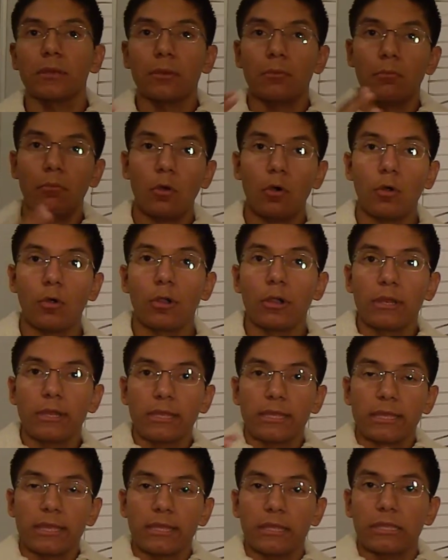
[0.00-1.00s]
more
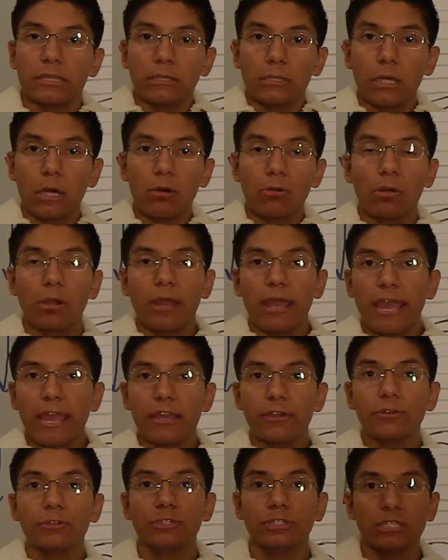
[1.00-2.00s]
lower
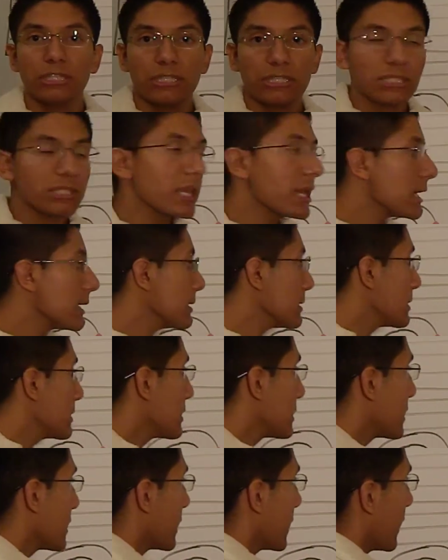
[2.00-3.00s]
energy state.
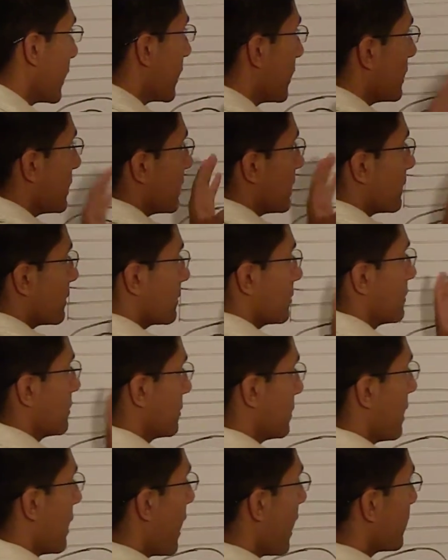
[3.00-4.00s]
And
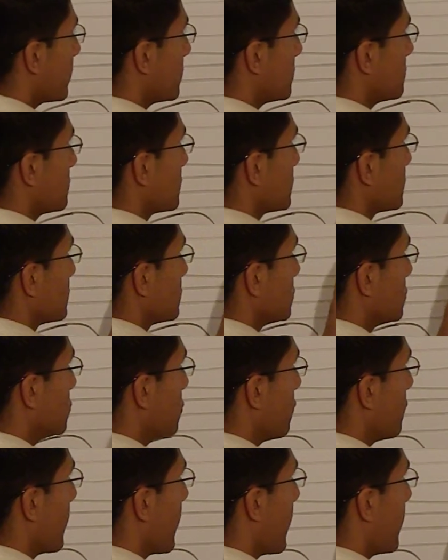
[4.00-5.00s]
atoms do
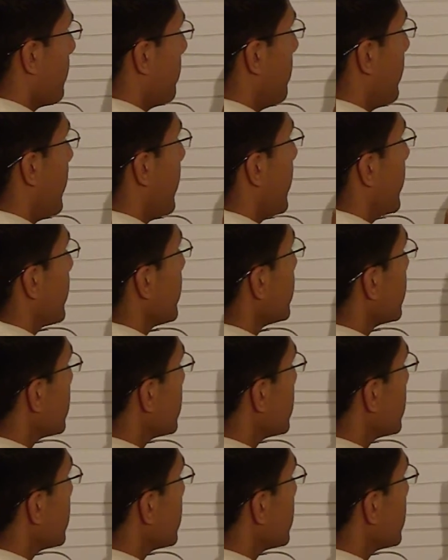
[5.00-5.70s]
that by